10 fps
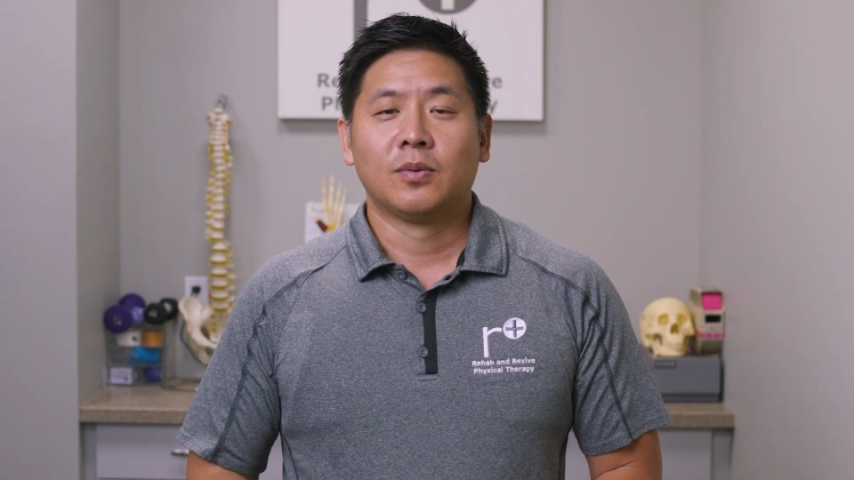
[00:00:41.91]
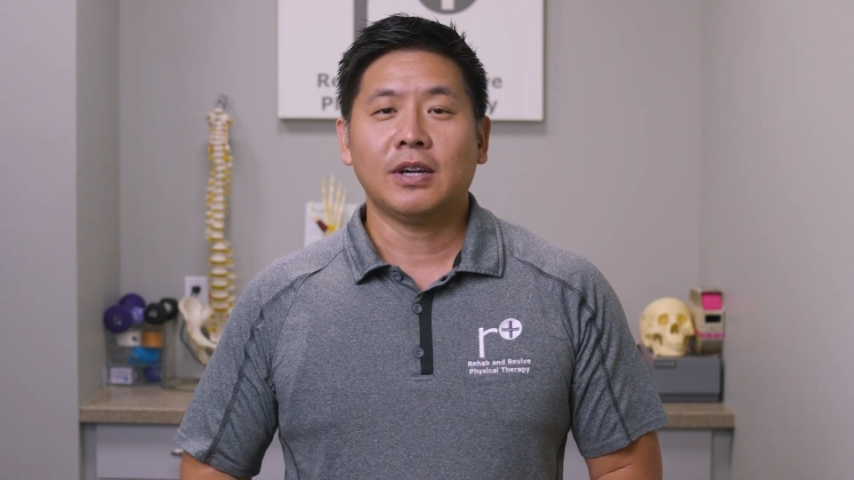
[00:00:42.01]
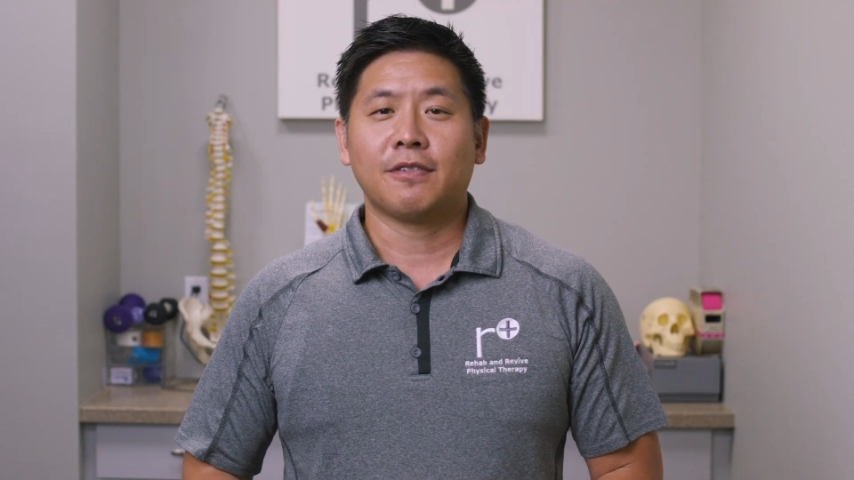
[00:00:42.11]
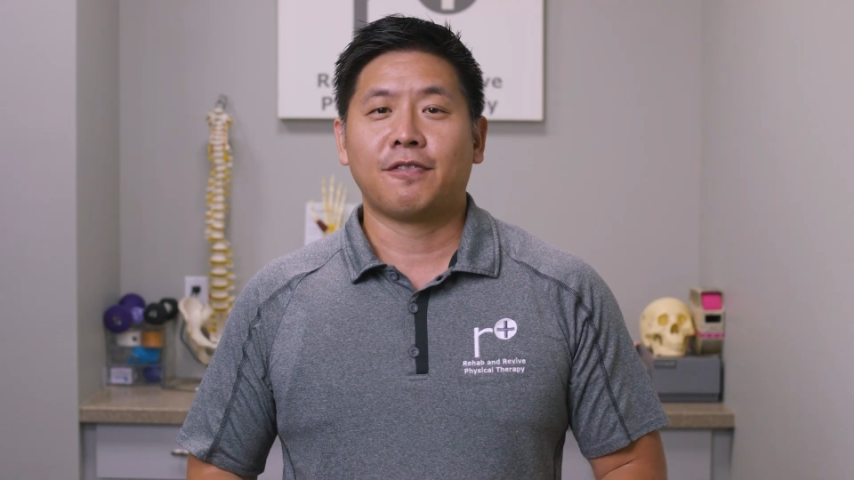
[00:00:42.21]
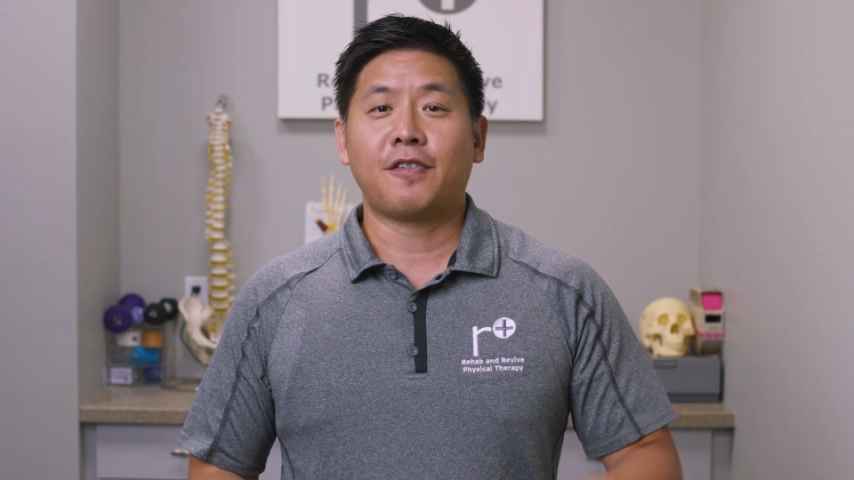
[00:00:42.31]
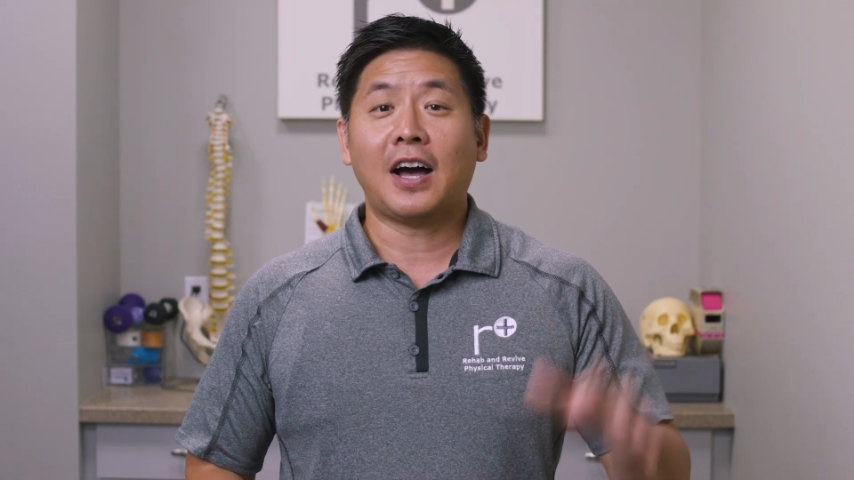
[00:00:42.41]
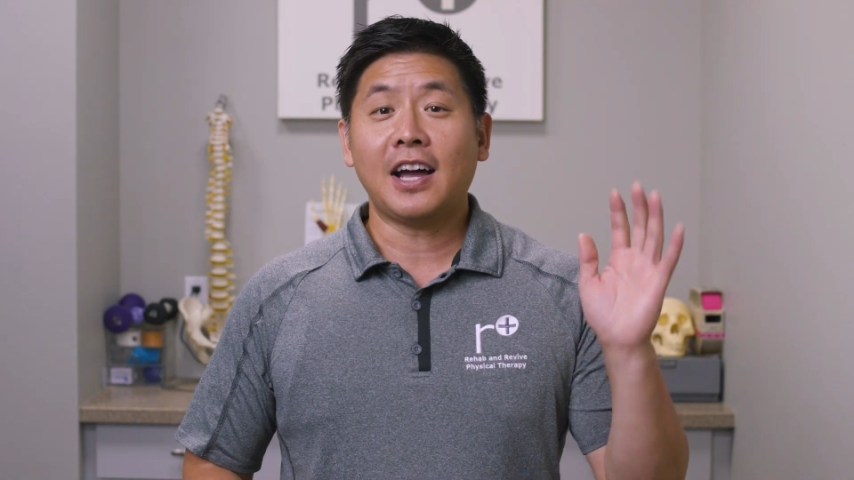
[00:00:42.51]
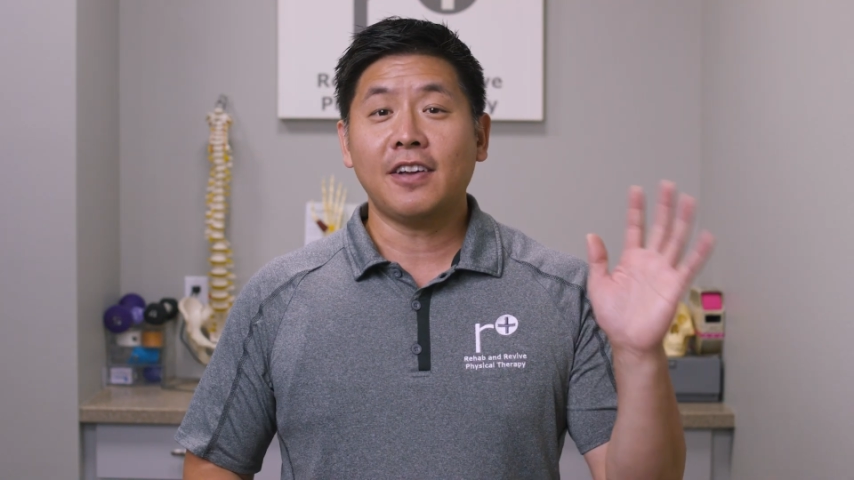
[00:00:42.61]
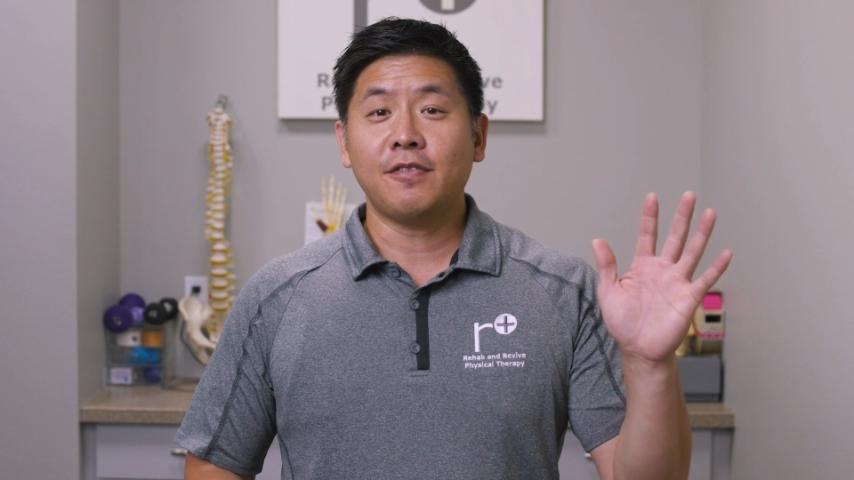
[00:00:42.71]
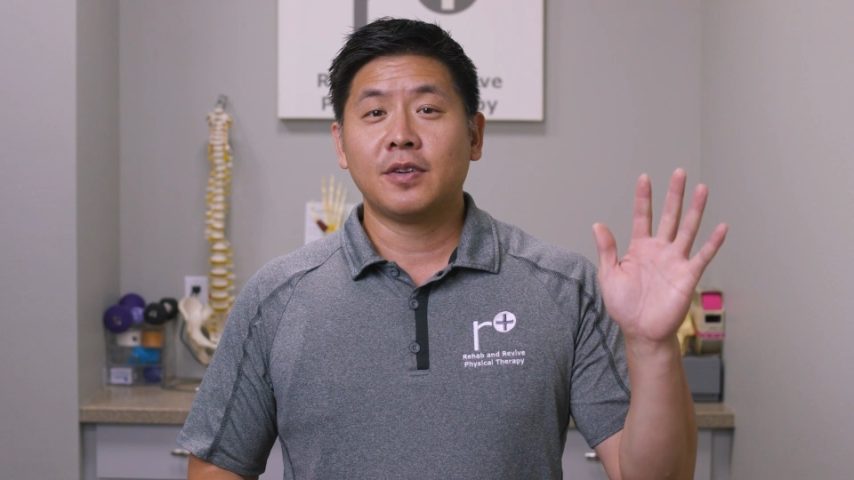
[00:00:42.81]
We have
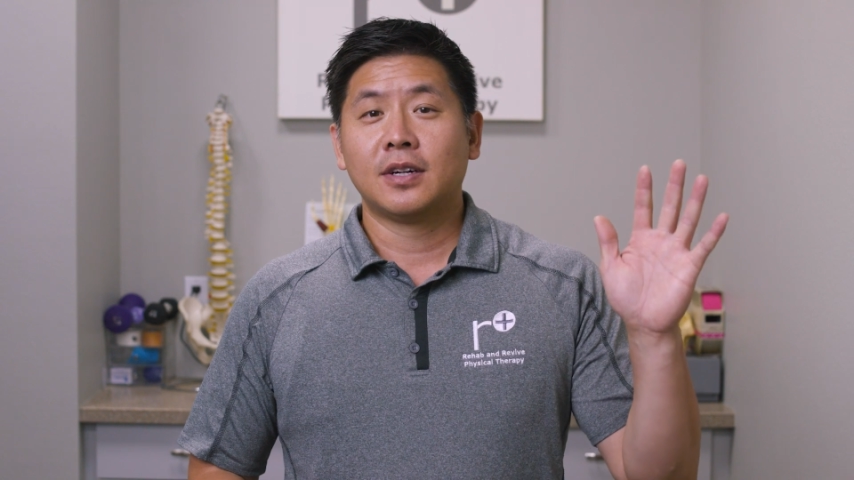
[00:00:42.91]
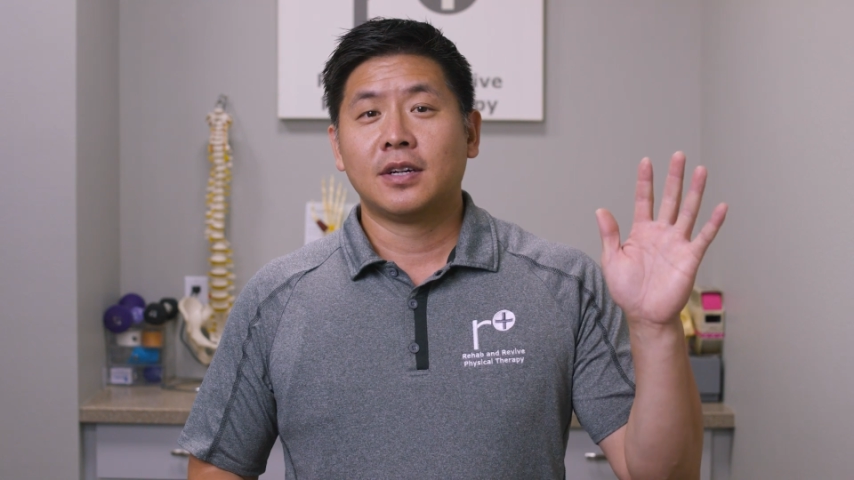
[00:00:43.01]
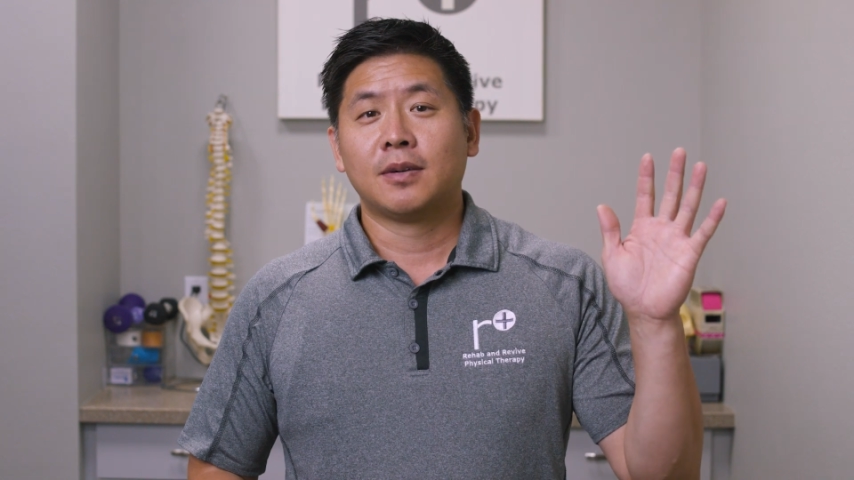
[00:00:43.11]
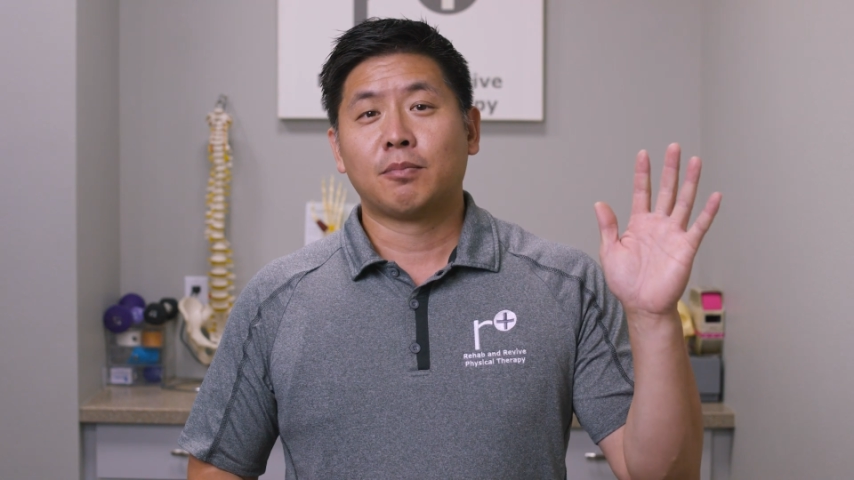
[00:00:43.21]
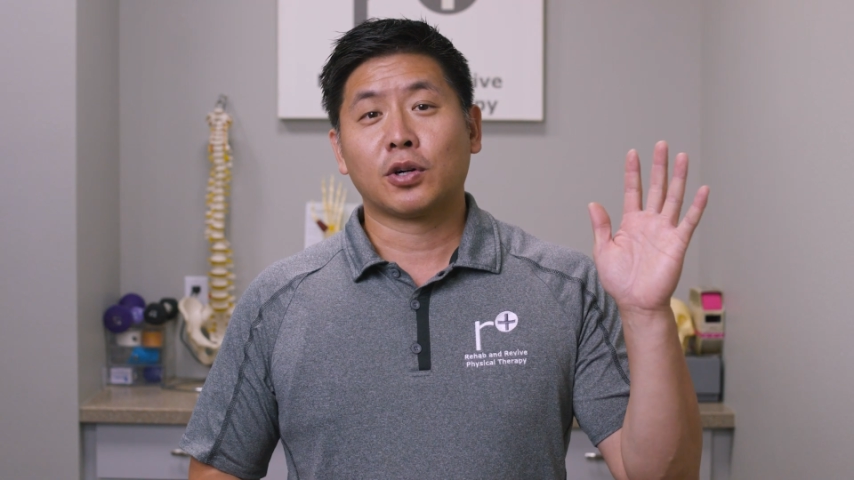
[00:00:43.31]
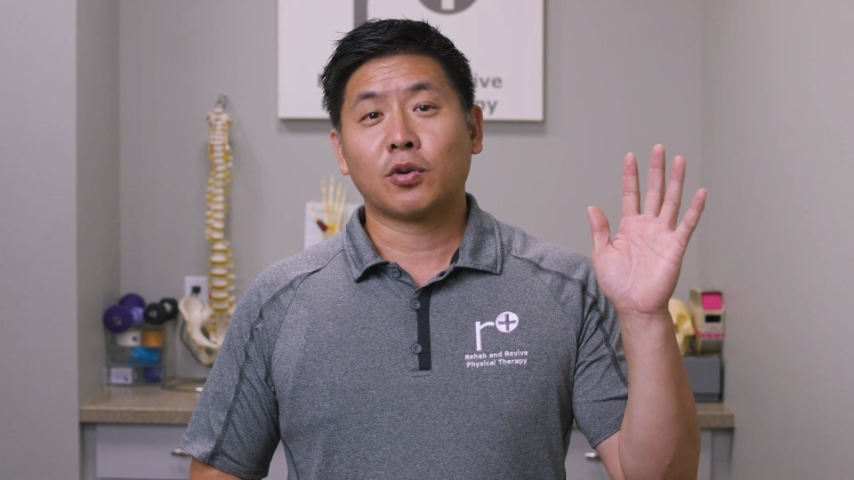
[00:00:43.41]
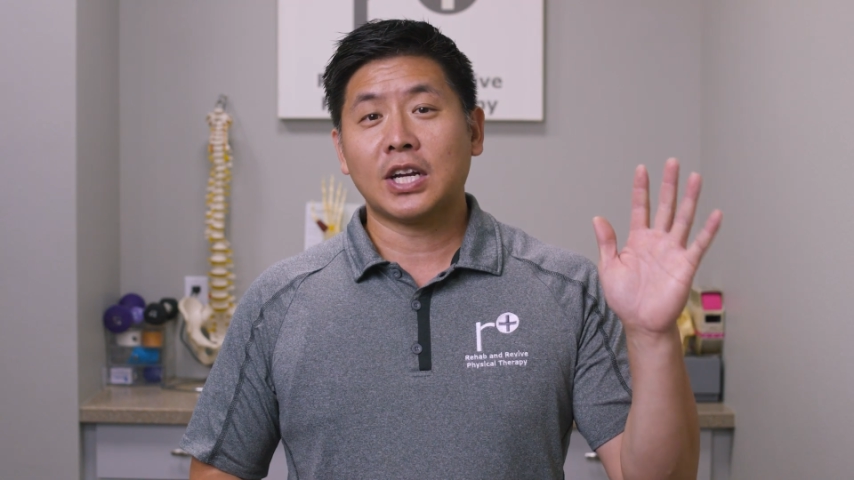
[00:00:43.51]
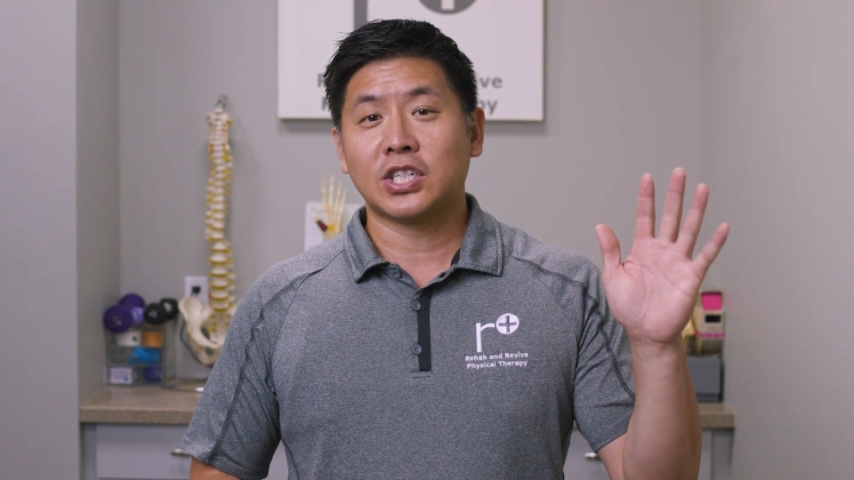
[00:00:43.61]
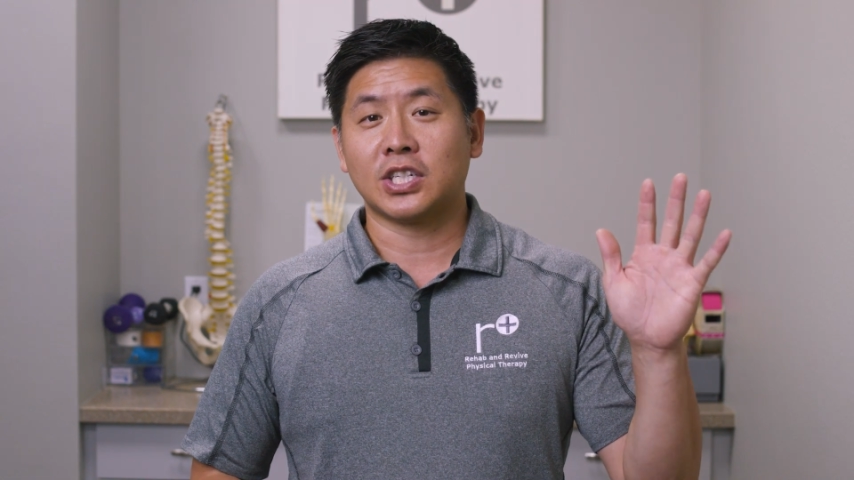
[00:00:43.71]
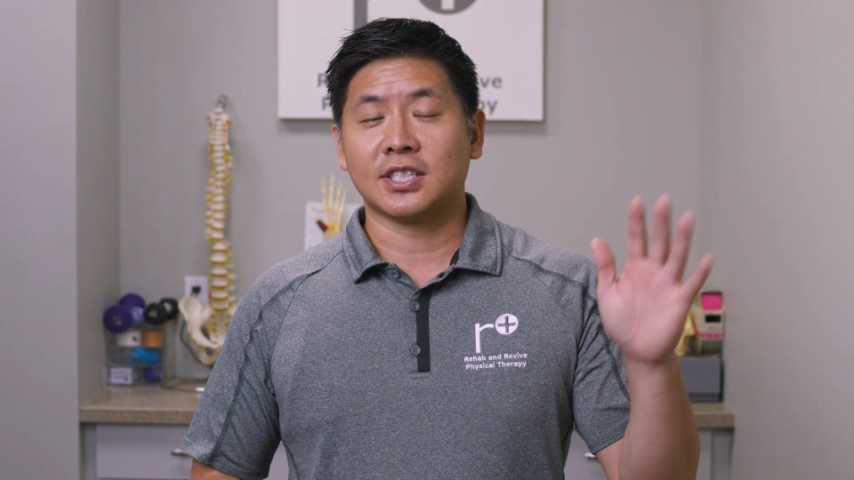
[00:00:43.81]
five
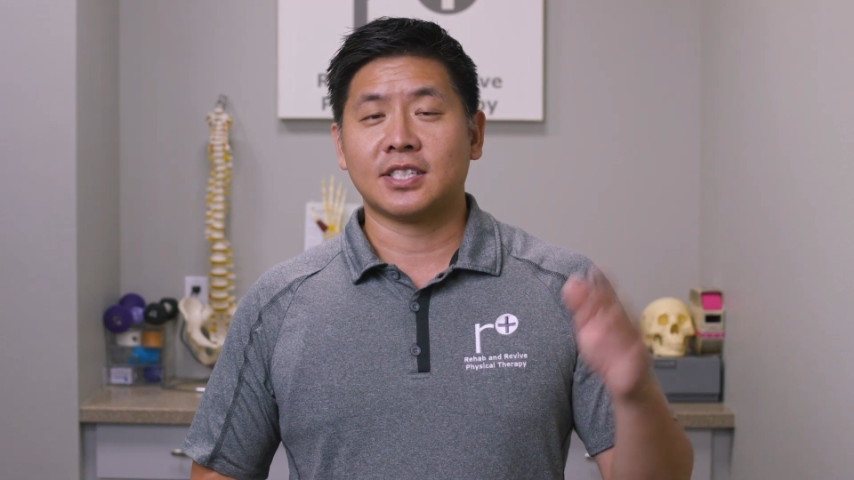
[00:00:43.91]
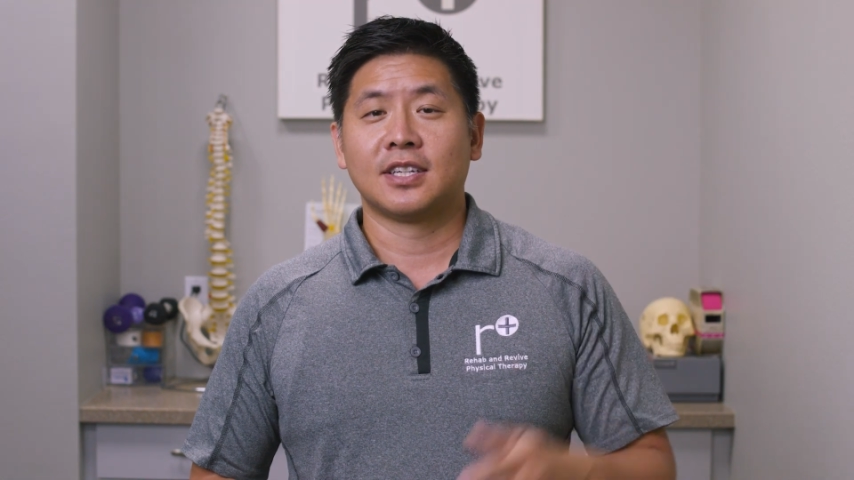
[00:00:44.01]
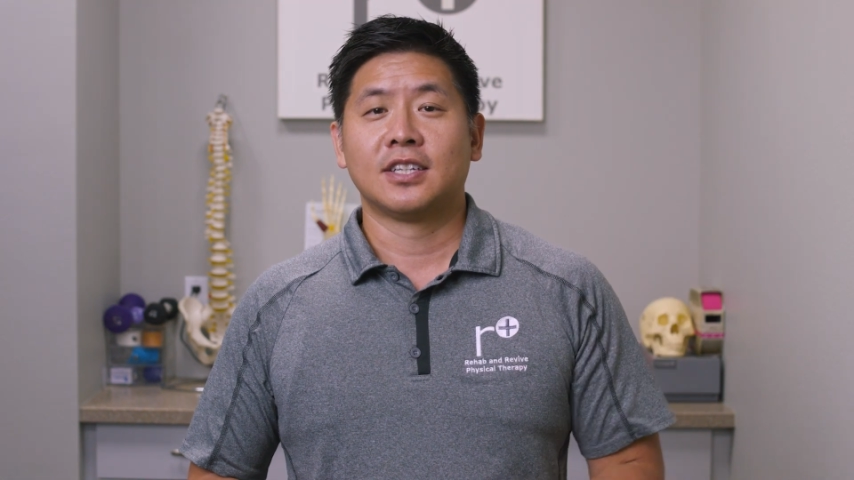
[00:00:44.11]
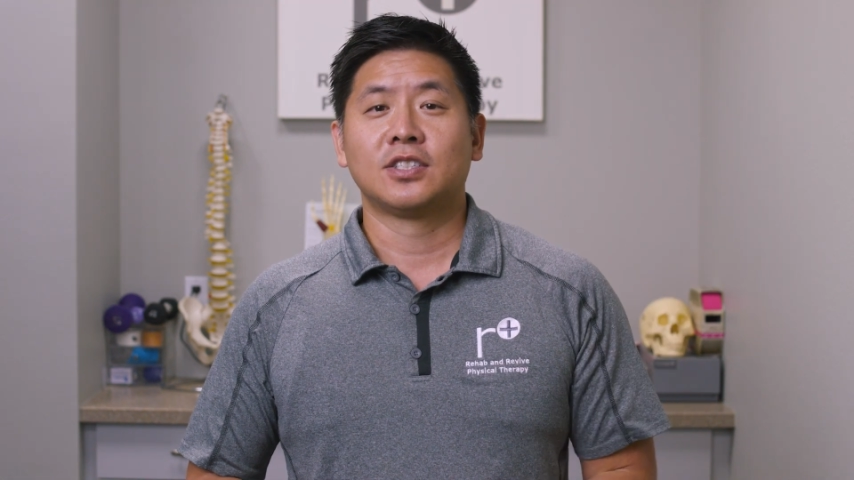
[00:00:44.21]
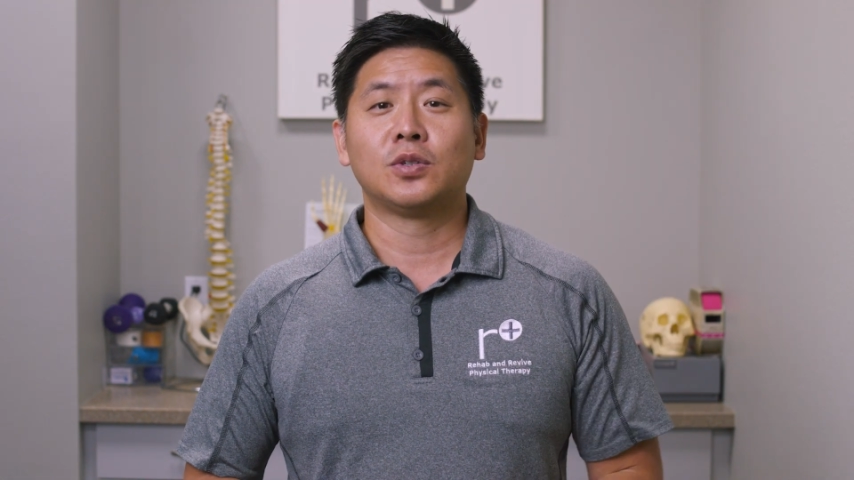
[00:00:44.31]
progressions